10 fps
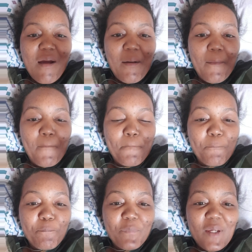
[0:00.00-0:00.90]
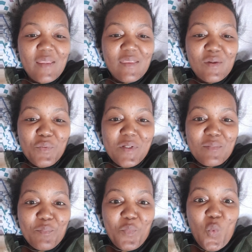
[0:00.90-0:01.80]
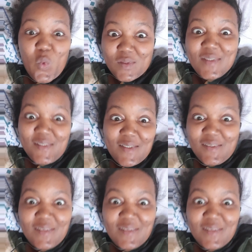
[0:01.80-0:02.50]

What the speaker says: I think we need water